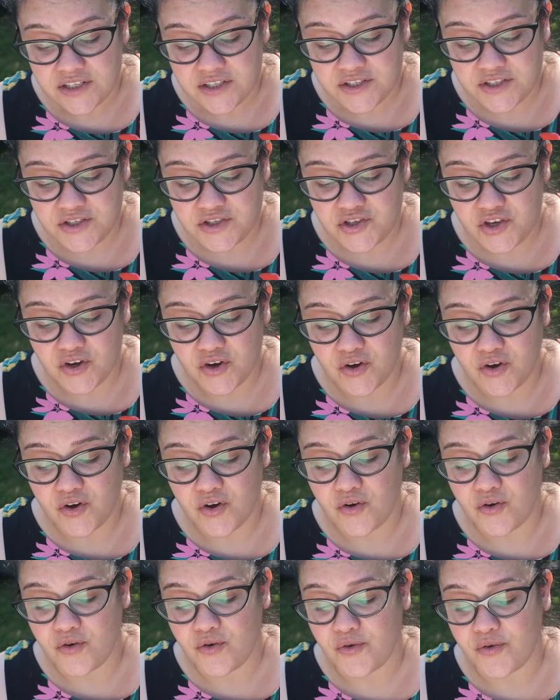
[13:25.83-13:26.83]

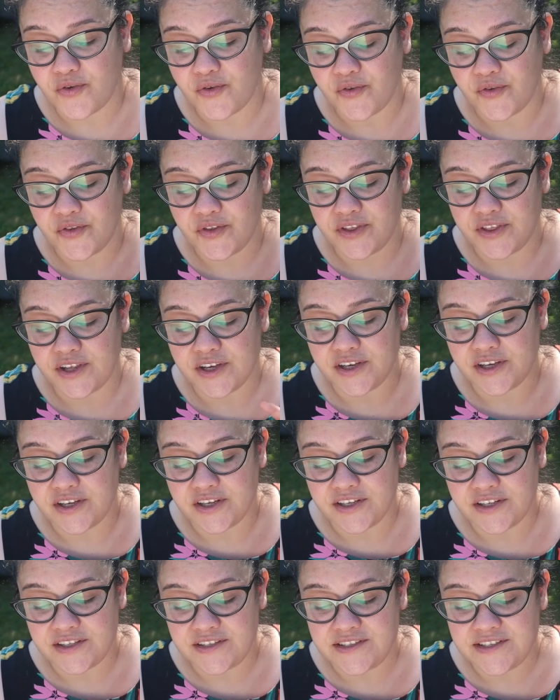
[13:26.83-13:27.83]
So
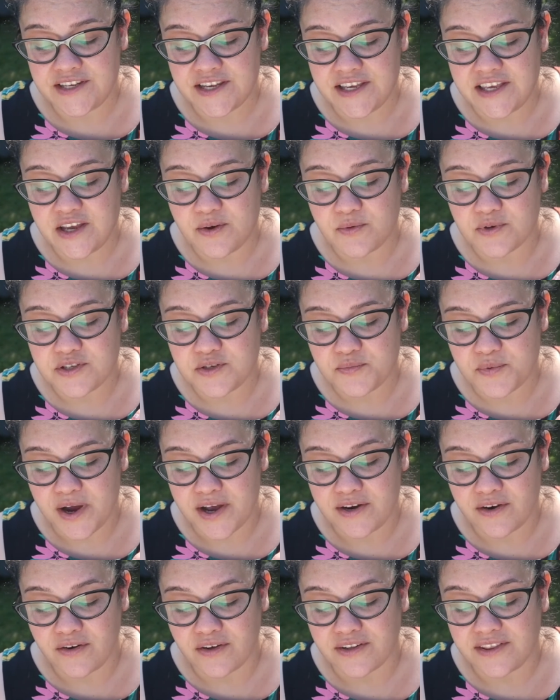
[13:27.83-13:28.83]
the sticky was
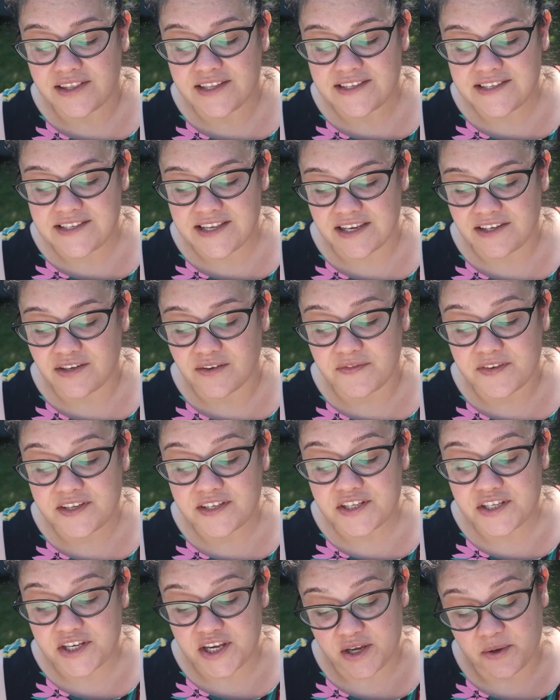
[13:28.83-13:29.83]
right on the scent of
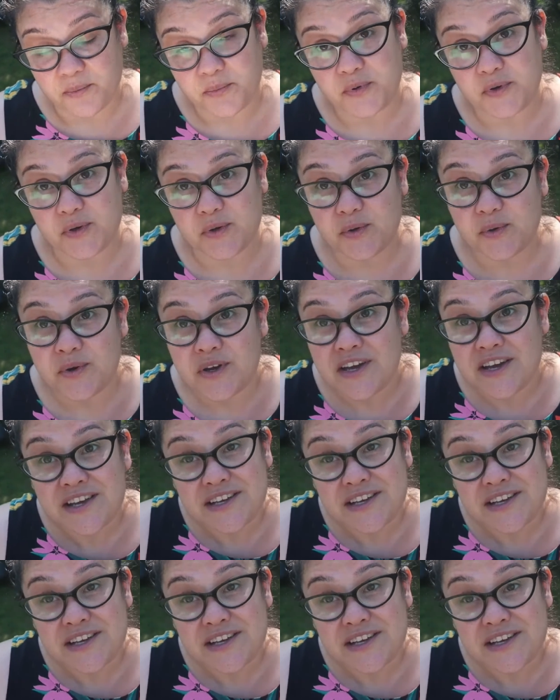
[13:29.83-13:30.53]
his shampoo.